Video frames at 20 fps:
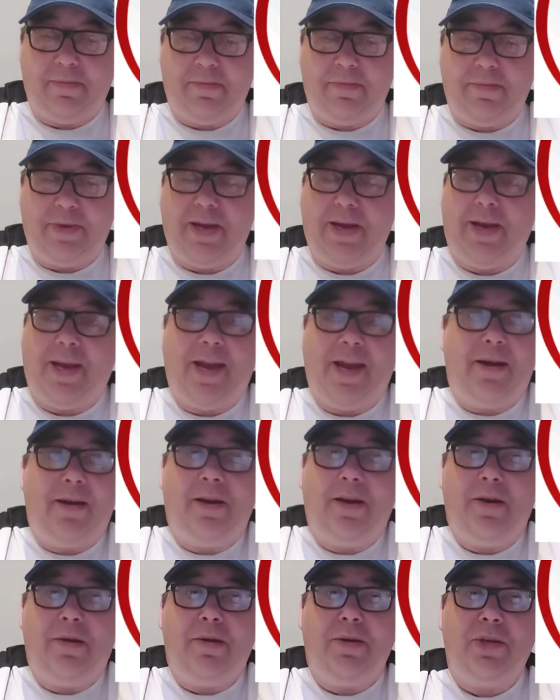But again,
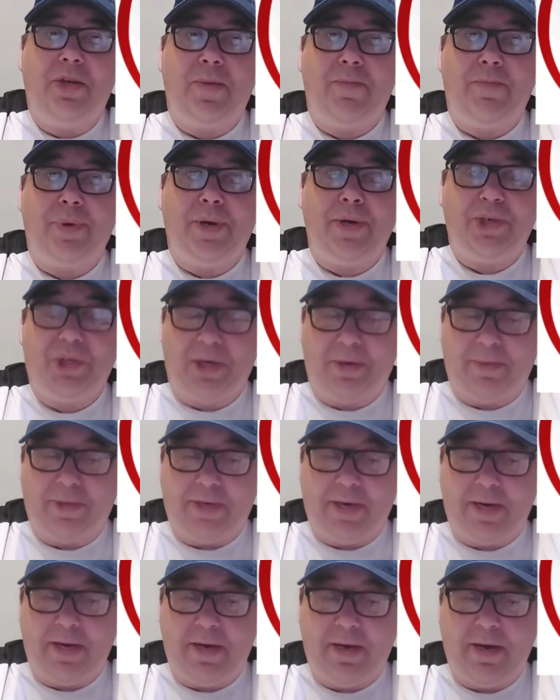you know,
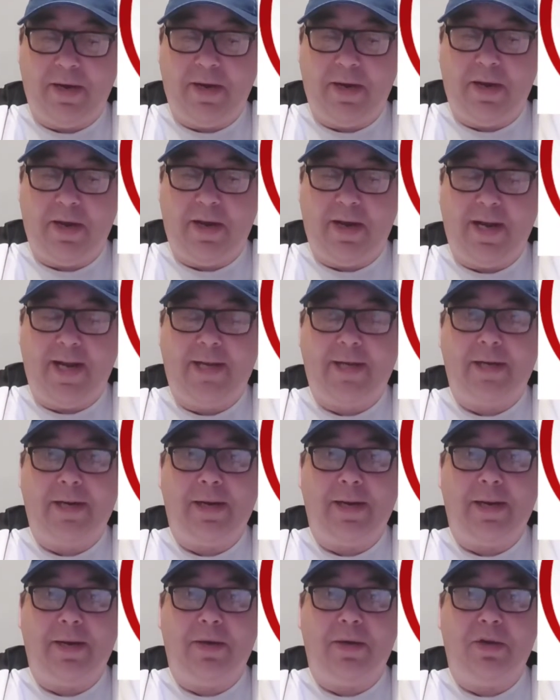Championship's an hard
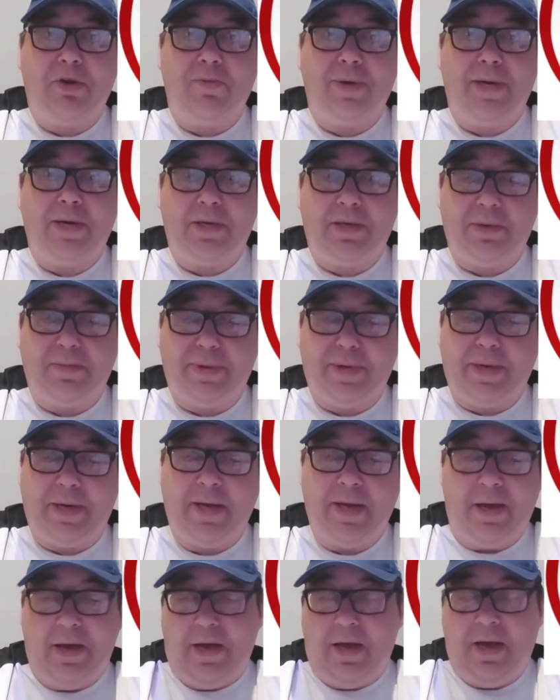league to come into. But
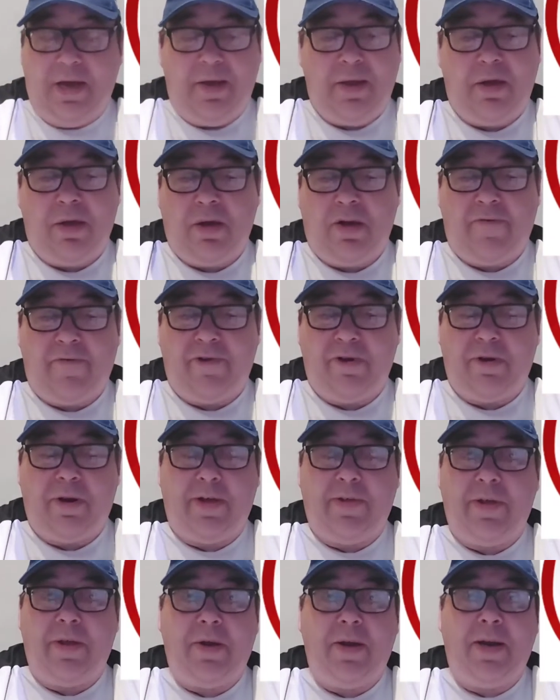overall,
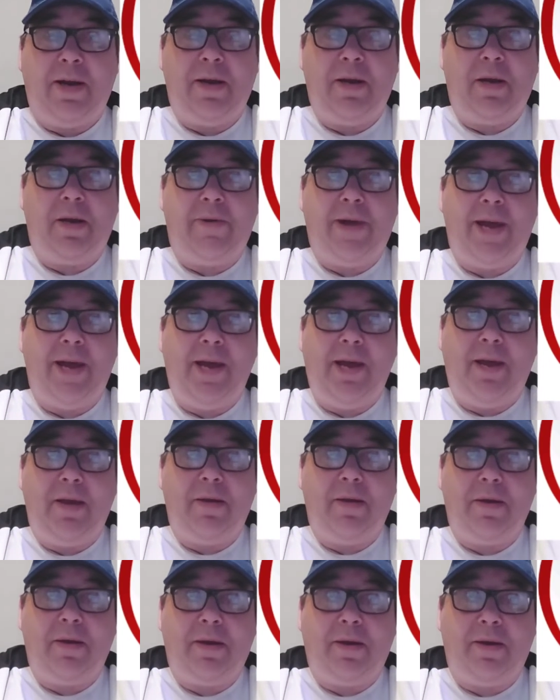I thought he did all right.
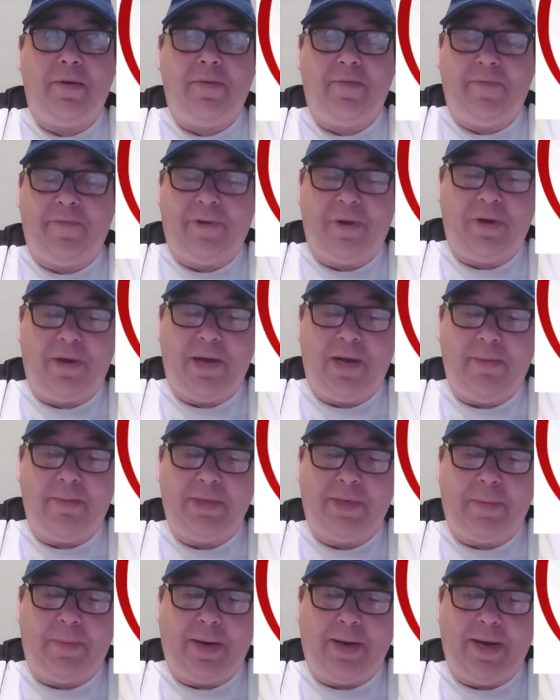And for
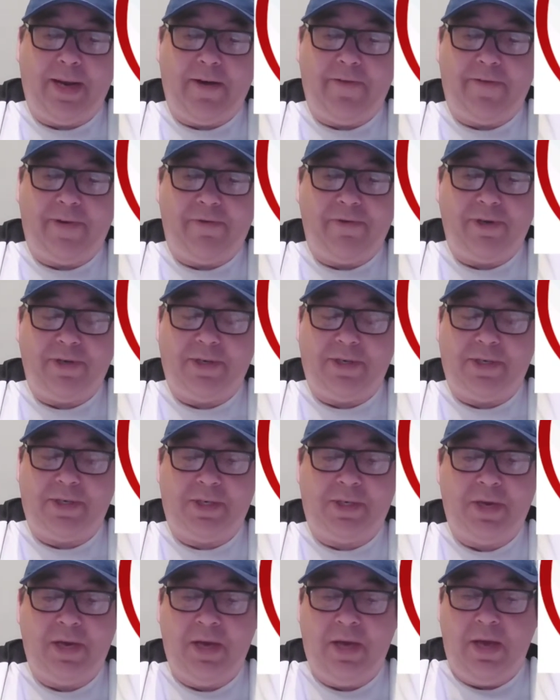games he played for
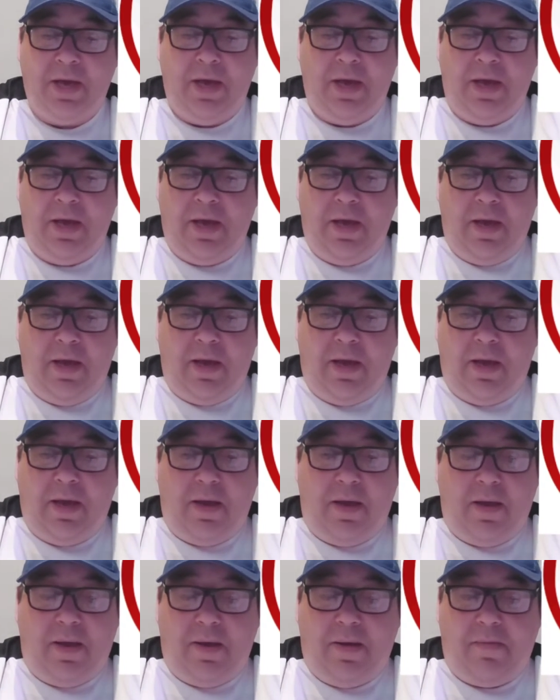us,
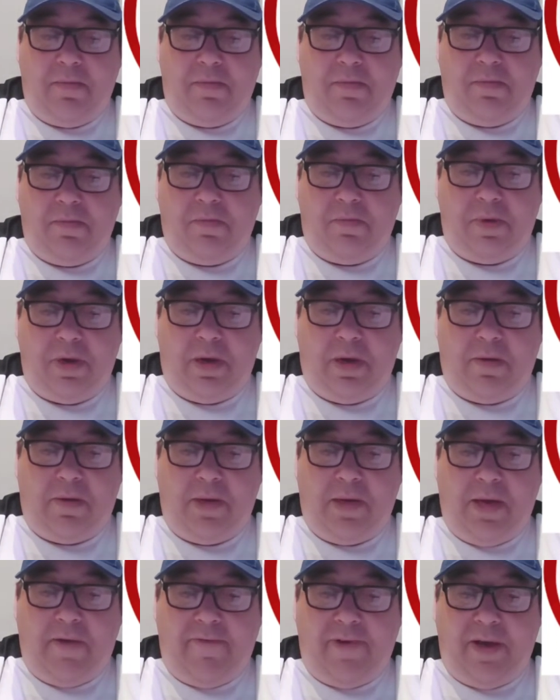
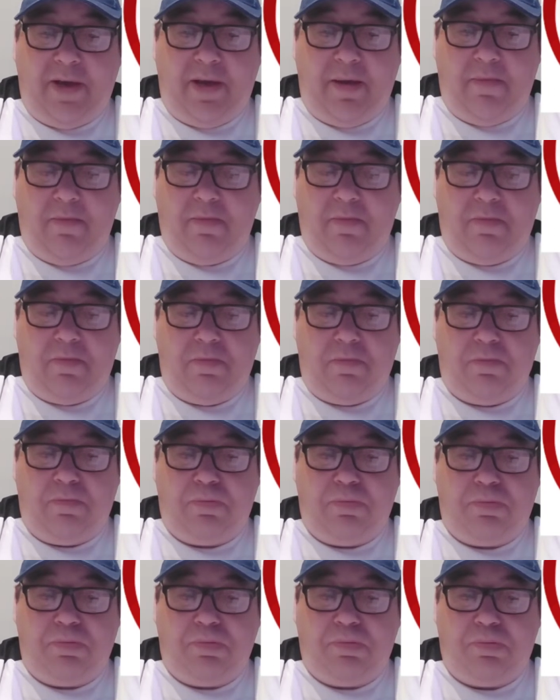I'll give him
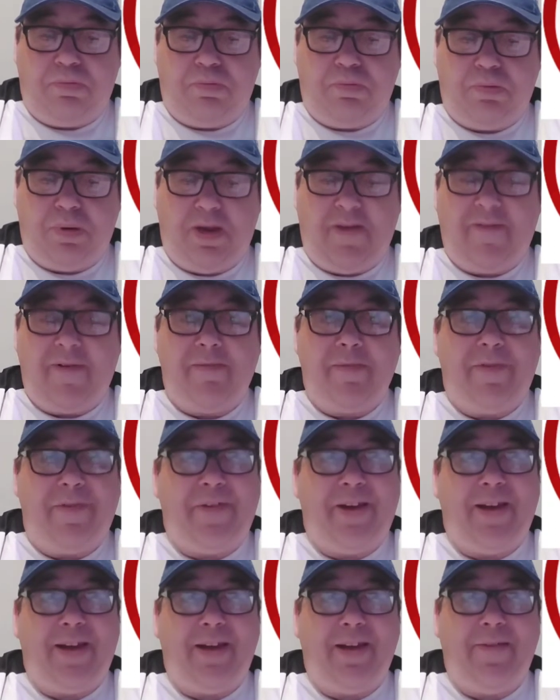a
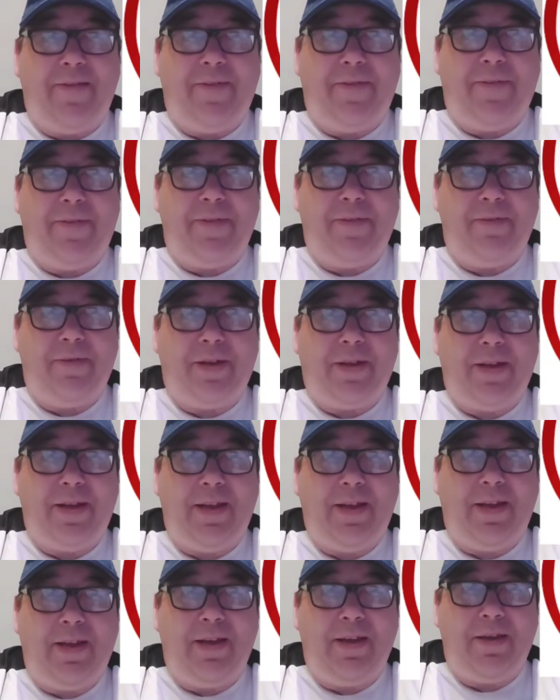5, I
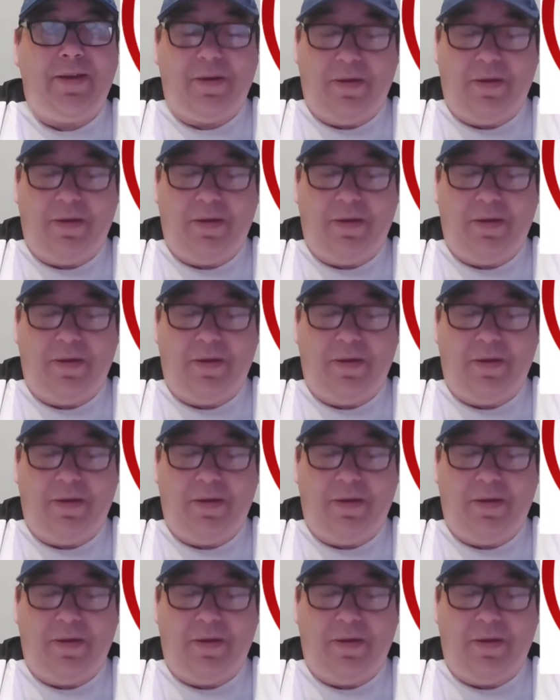think.